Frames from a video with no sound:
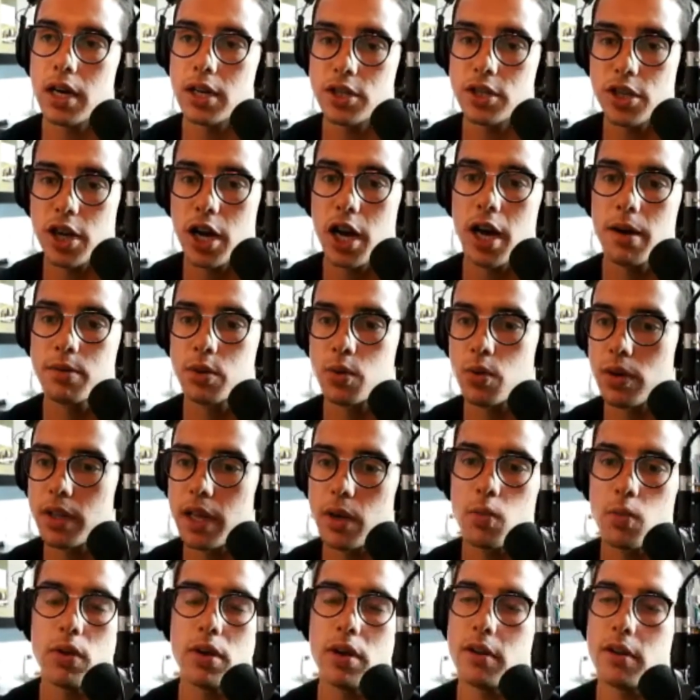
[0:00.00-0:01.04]
jobs where they
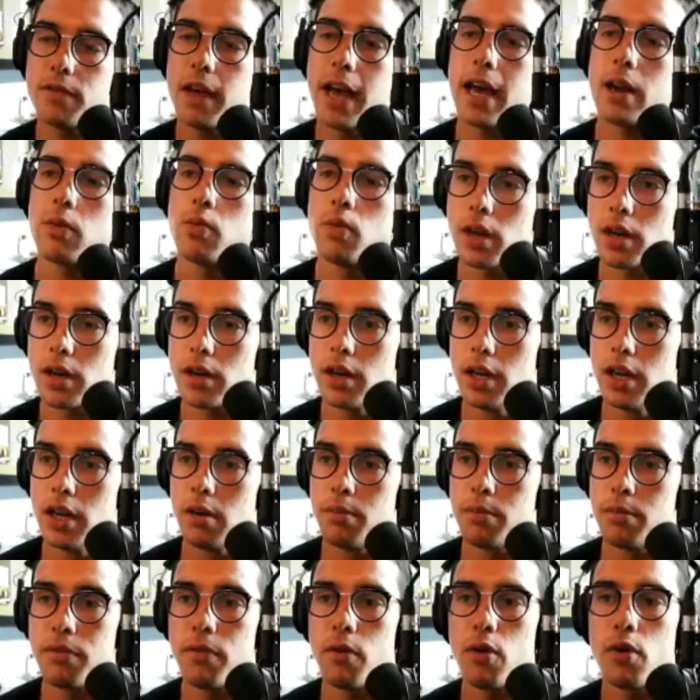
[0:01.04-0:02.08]
wouldn't have had one
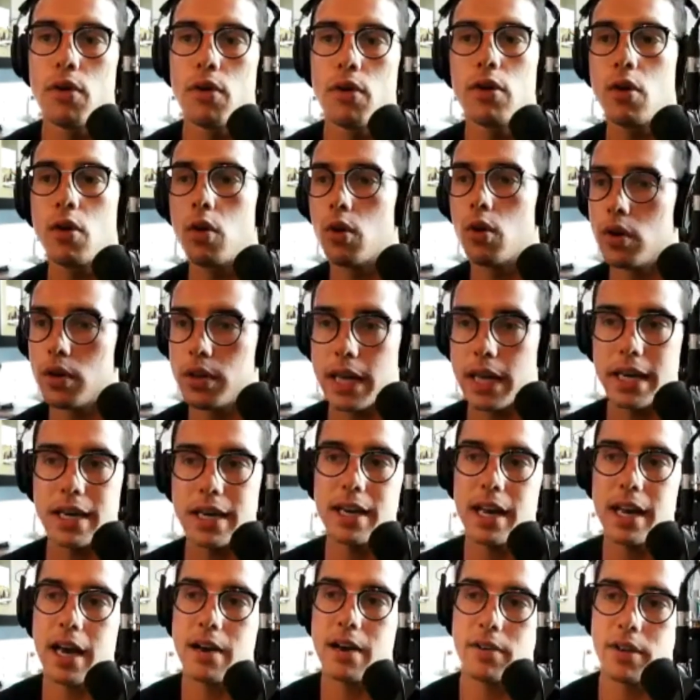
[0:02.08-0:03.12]
before or they
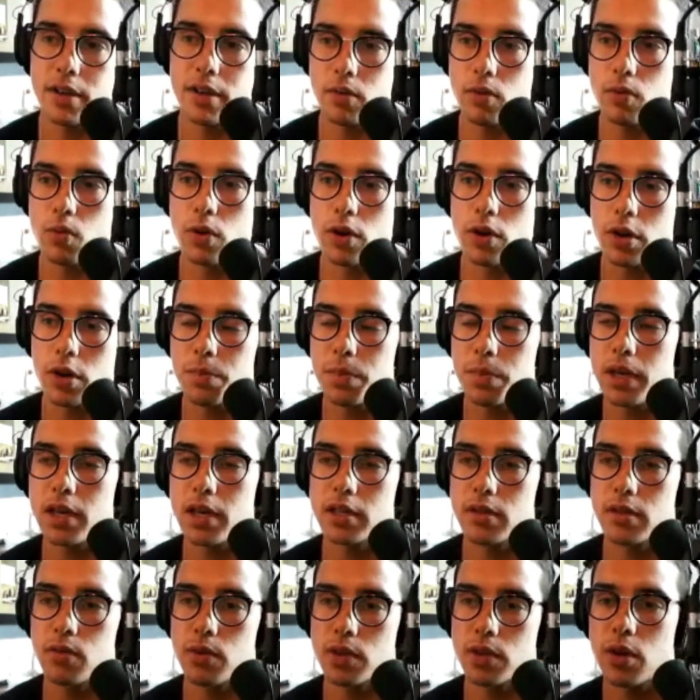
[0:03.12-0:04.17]
didn't have any work because
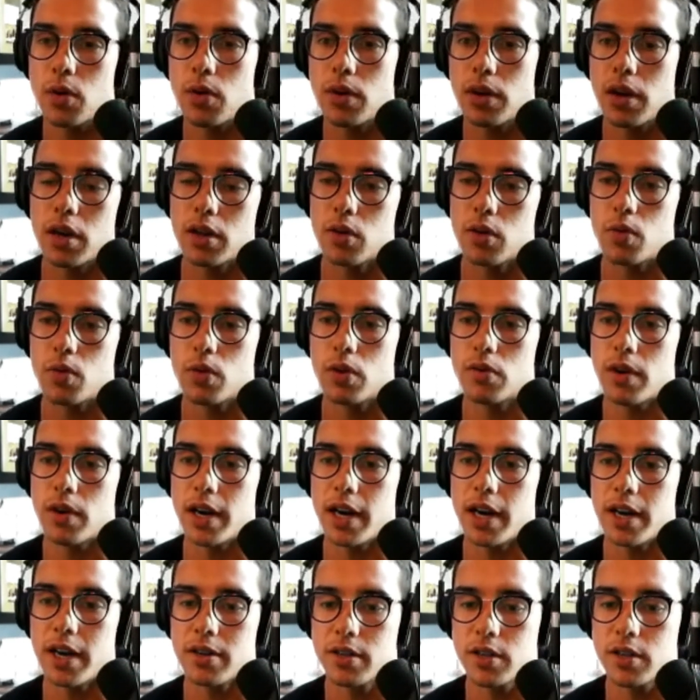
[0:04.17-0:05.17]
of what's going on in the world right now.